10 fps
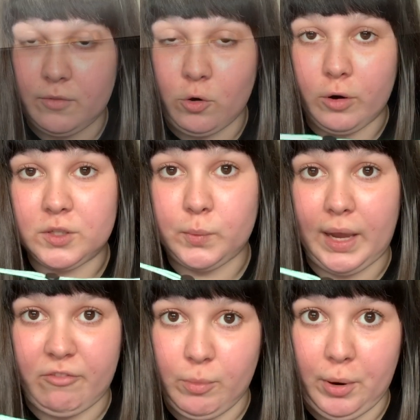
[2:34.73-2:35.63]
course we
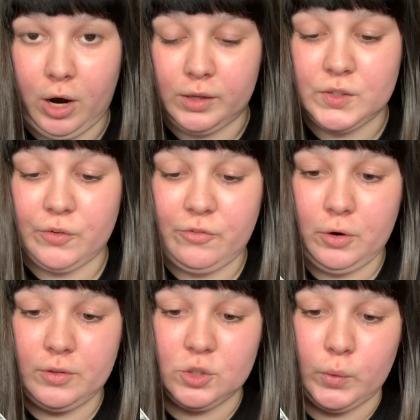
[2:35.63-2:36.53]
have the parts for
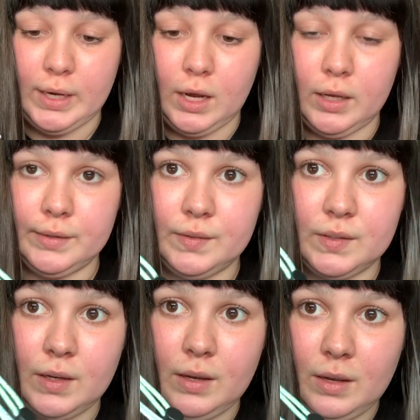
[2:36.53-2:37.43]
the
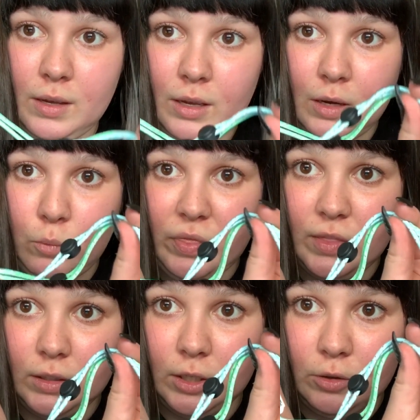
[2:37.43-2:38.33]
Joy-Cons with
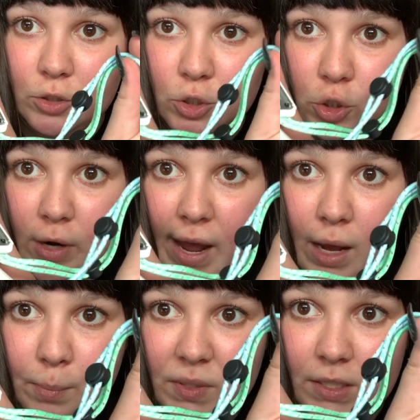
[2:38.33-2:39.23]
the little
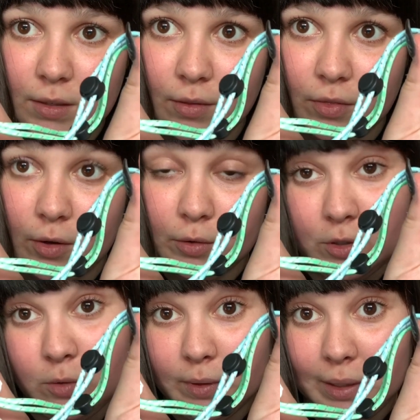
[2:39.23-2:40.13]
straps. Those
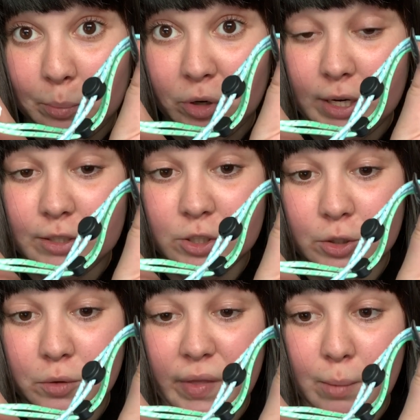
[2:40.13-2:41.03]
are really pretty
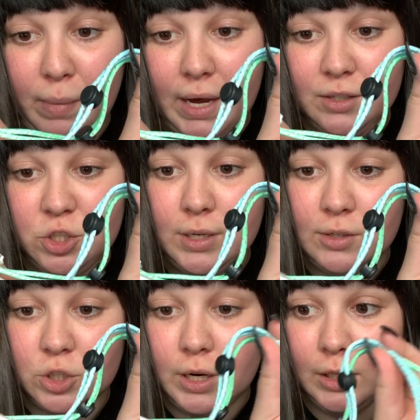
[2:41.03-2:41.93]
too. They match
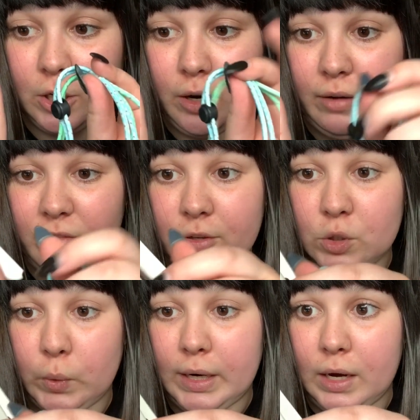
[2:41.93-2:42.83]
each color of the
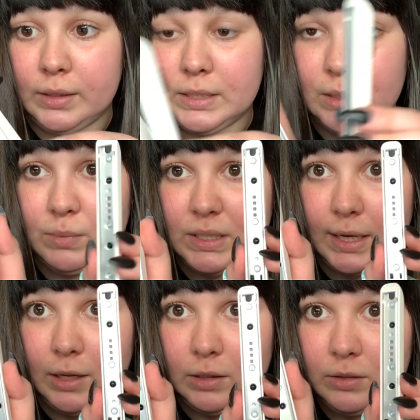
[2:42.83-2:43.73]
Joy-Cons
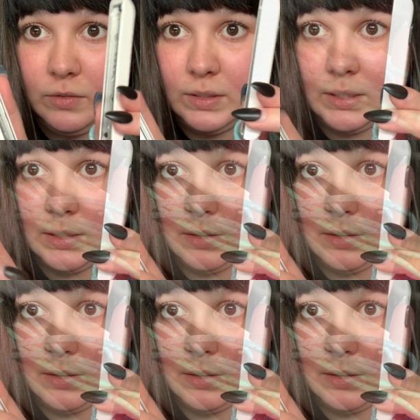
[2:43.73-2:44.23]
themselves.